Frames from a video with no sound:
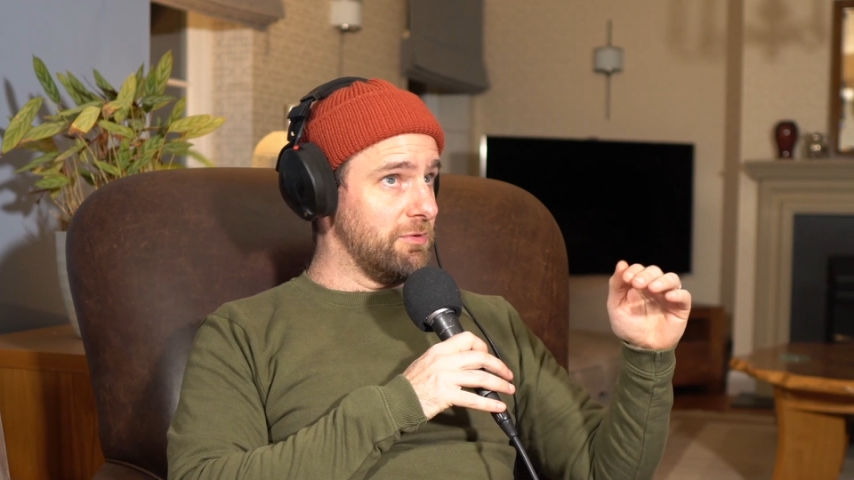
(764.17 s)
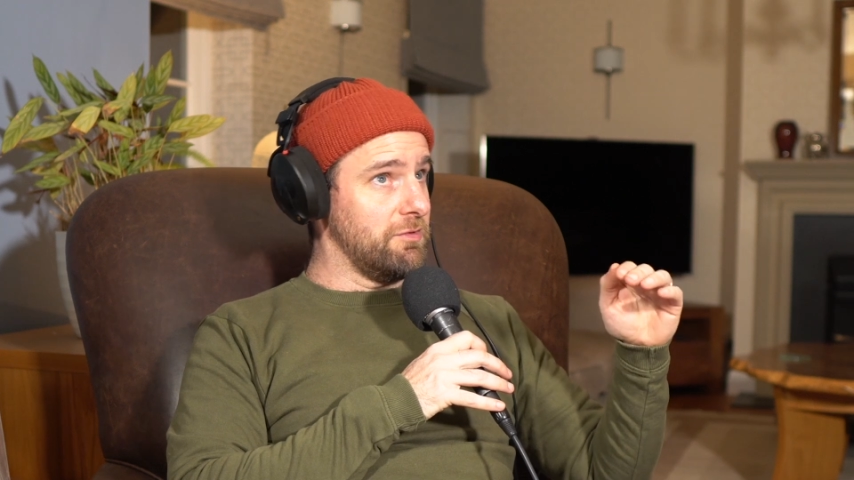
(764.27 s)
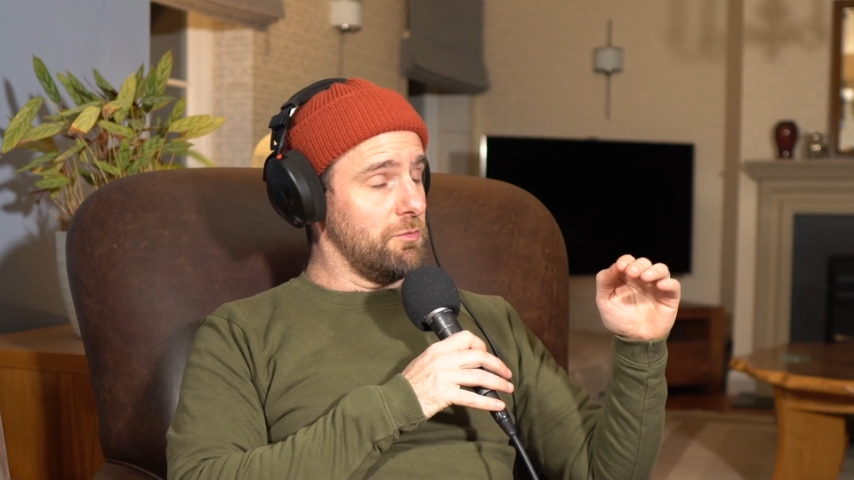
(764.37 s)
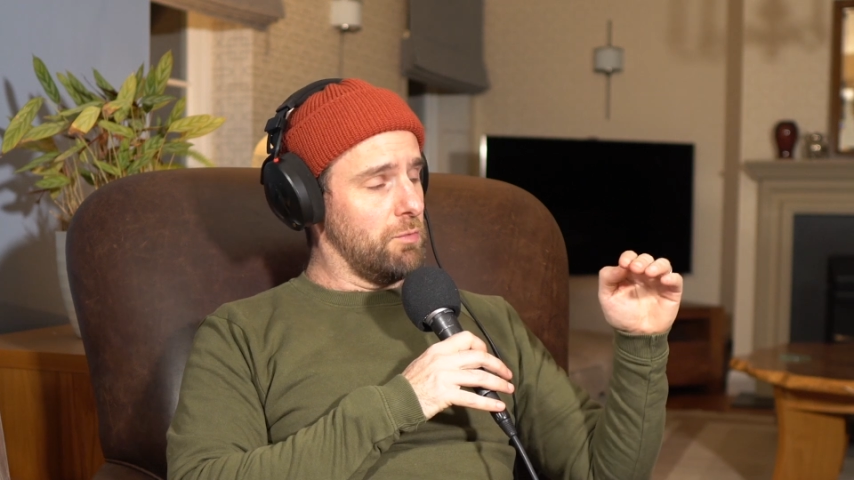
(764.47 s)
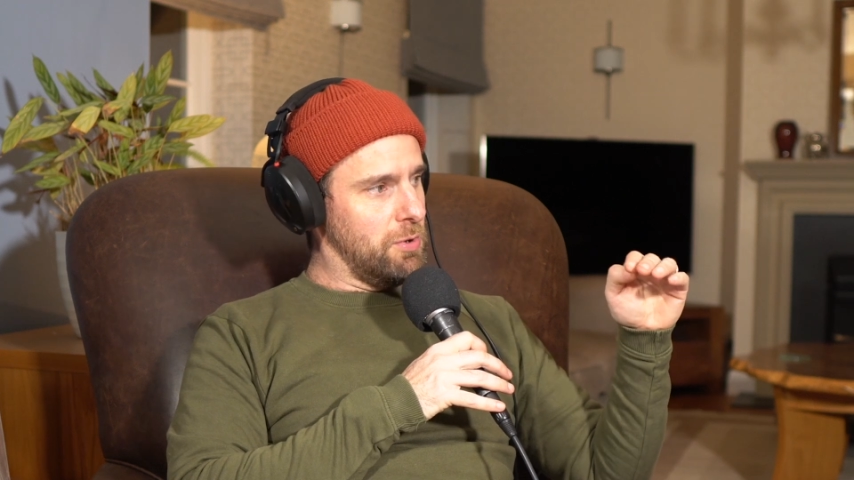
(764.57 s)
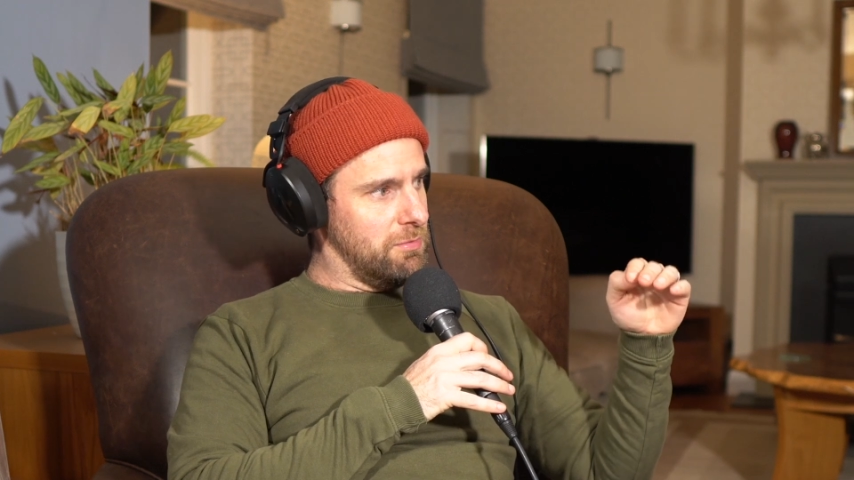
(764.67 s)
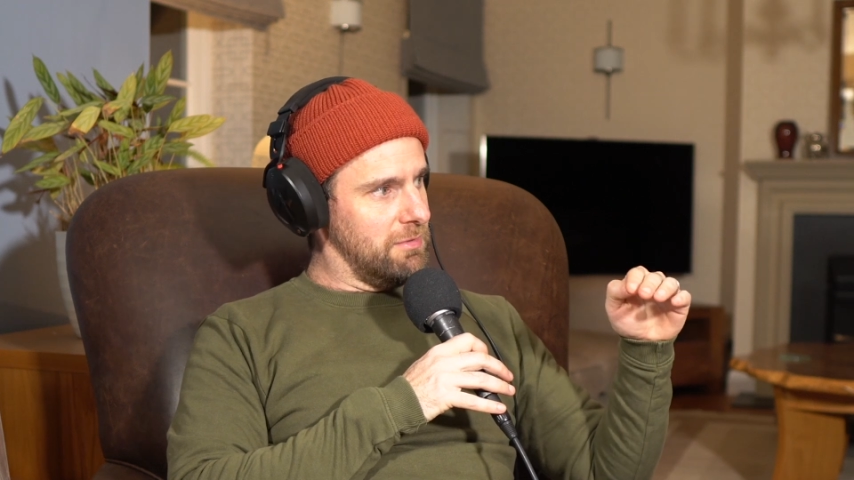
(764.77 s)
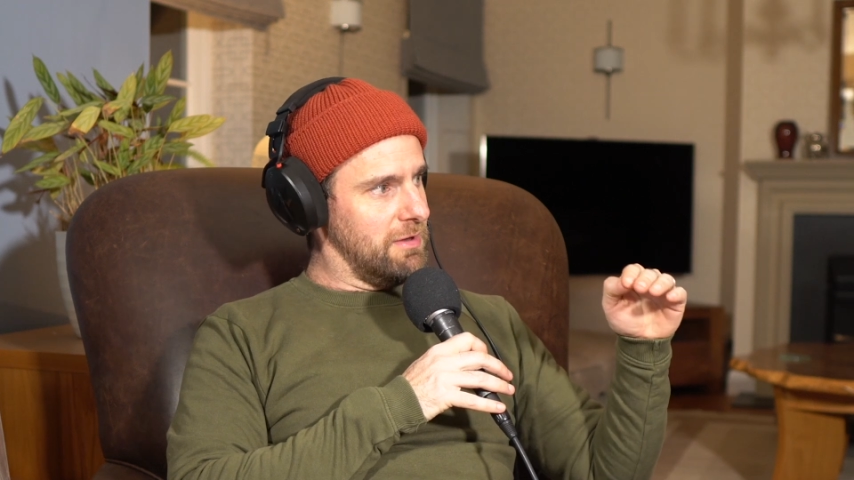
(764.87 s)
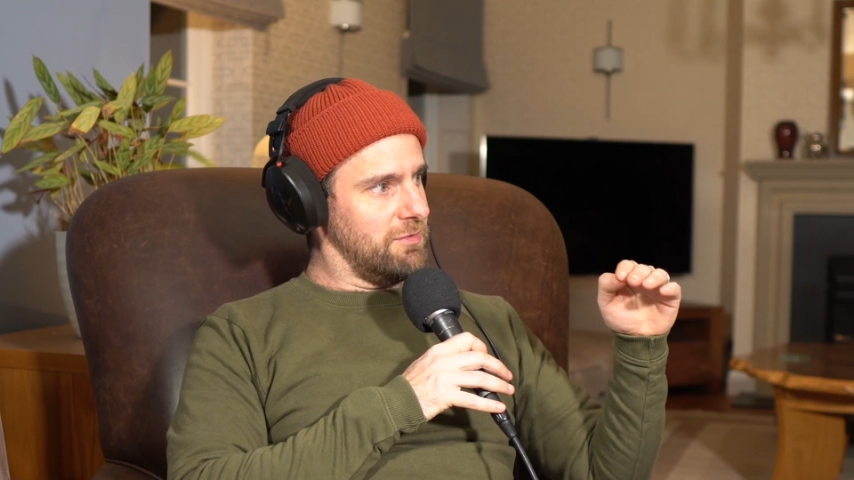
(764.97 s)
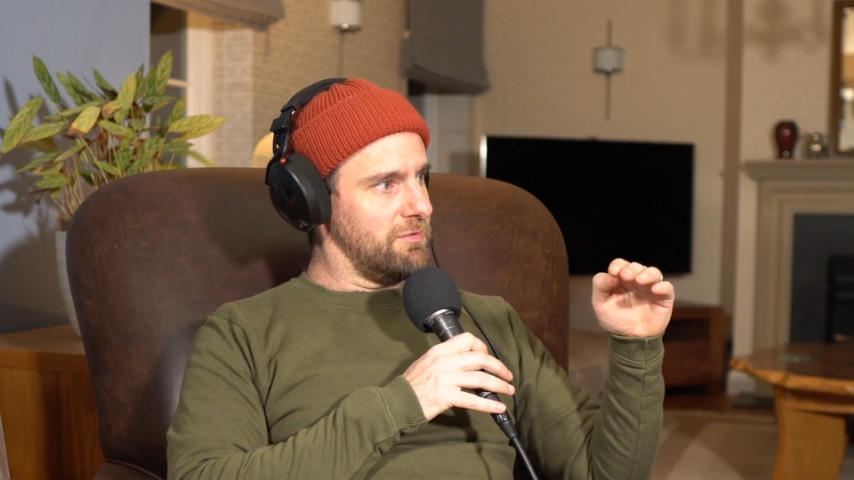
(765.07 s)
sizes
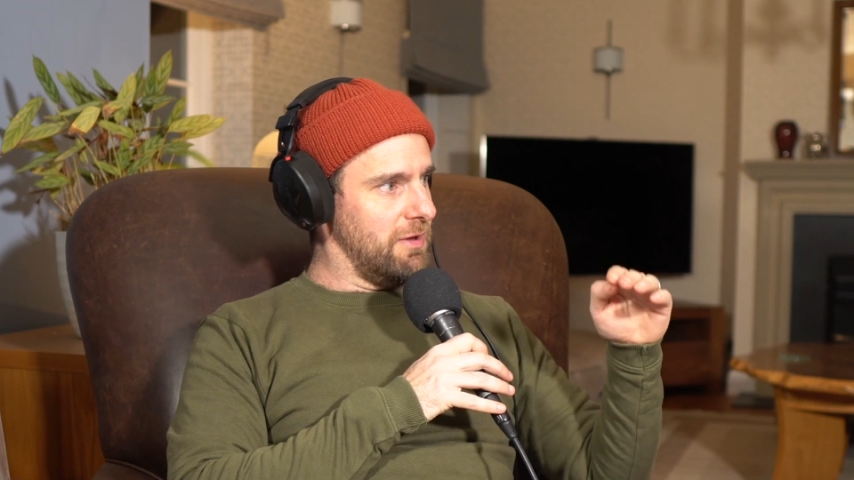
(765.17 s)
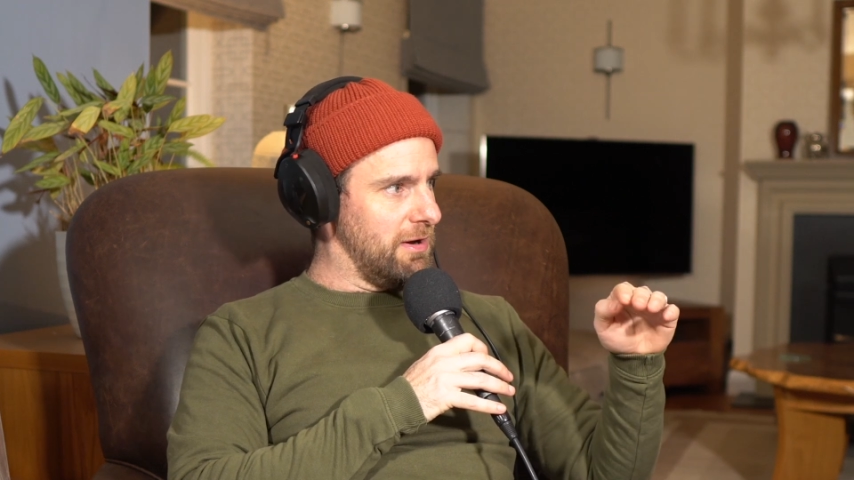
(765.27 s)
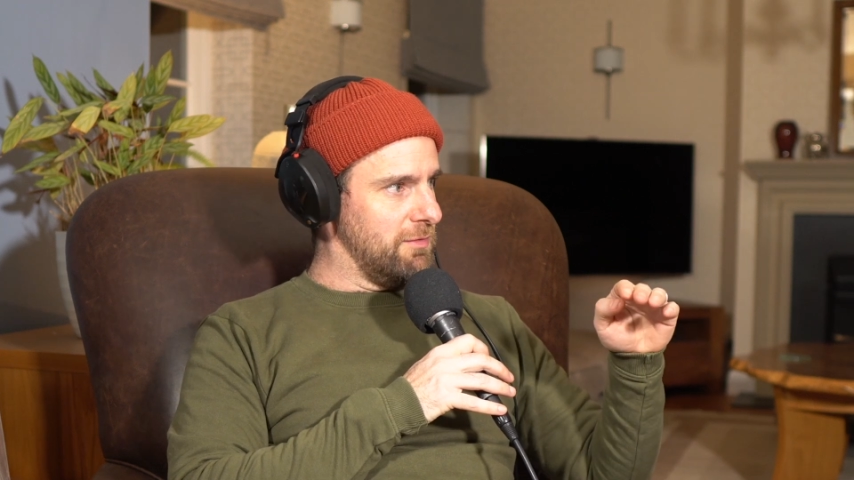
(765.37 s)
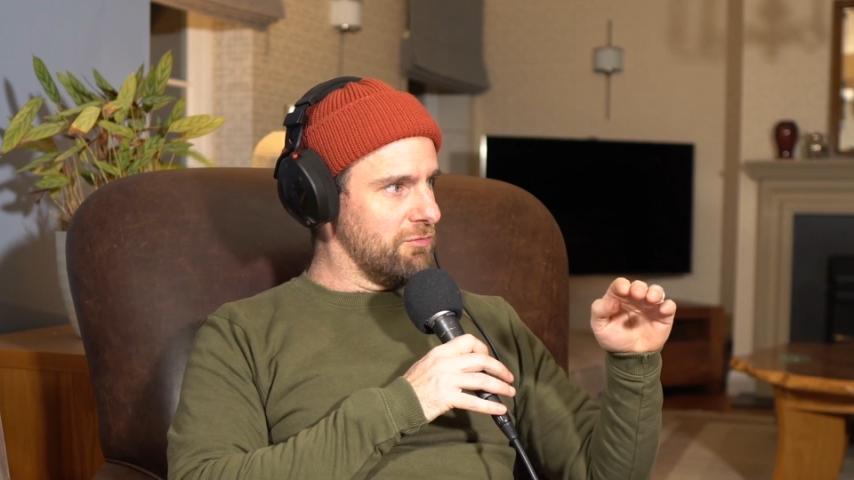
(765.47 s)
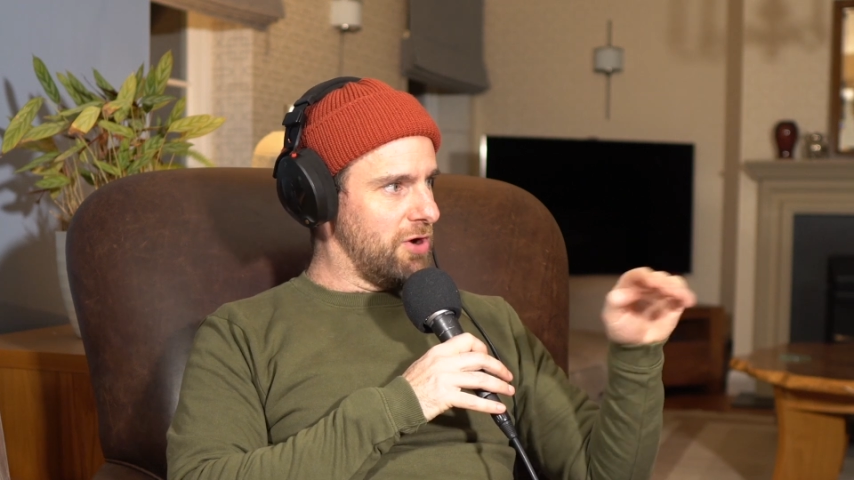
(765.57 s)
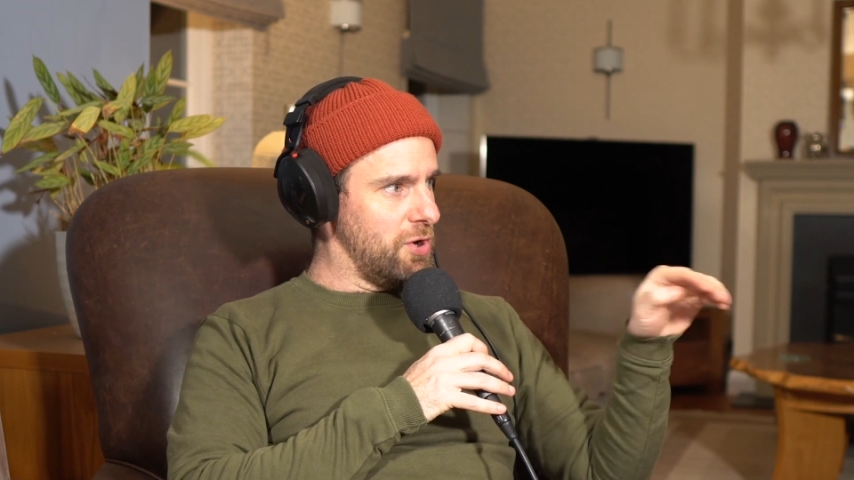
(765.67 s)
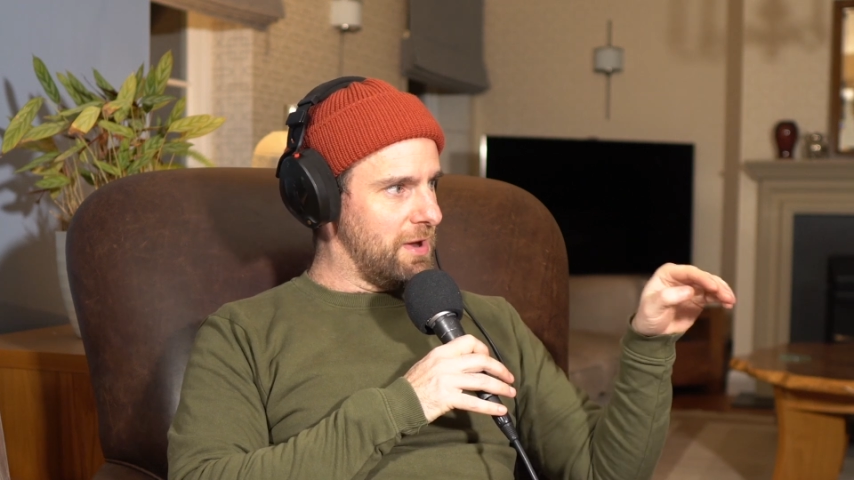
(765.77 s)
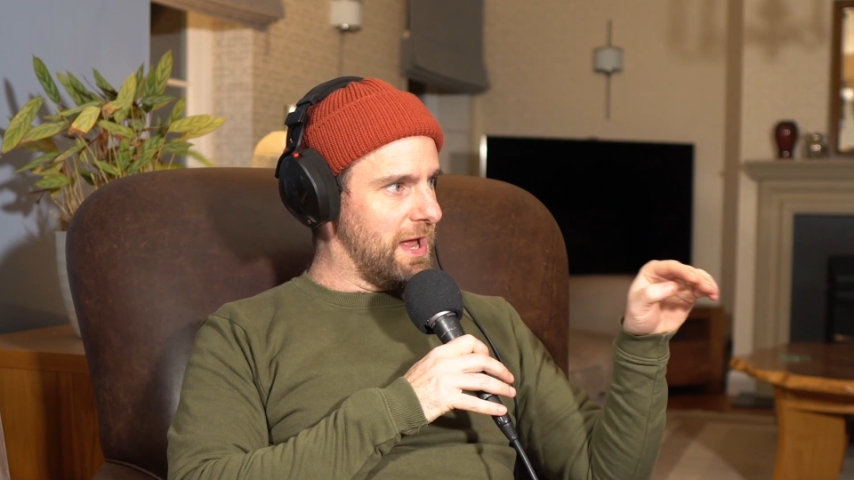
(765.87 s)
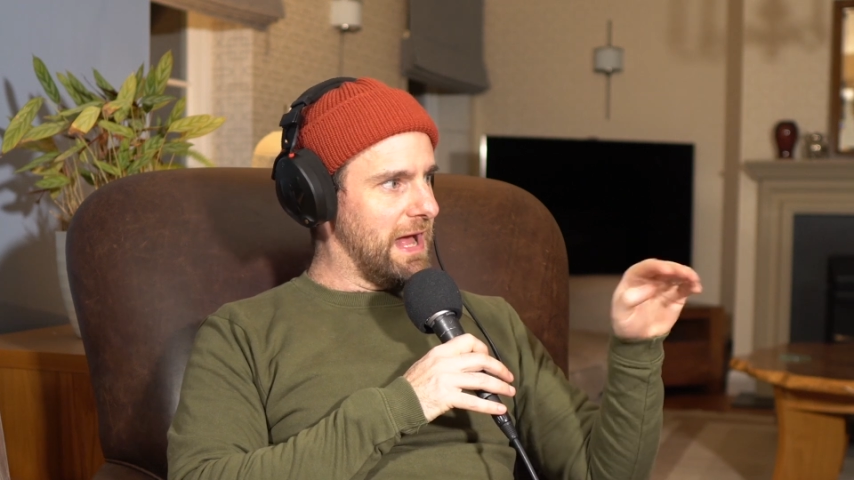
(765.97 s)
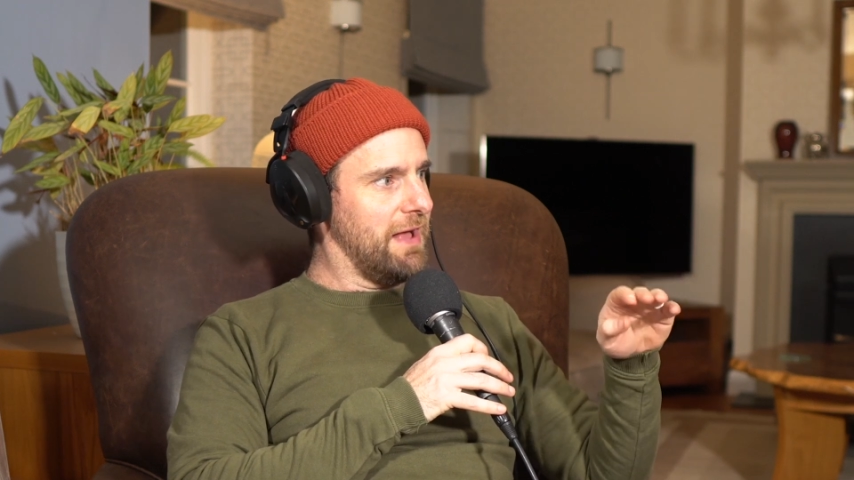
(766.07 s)
won't necessarily have grown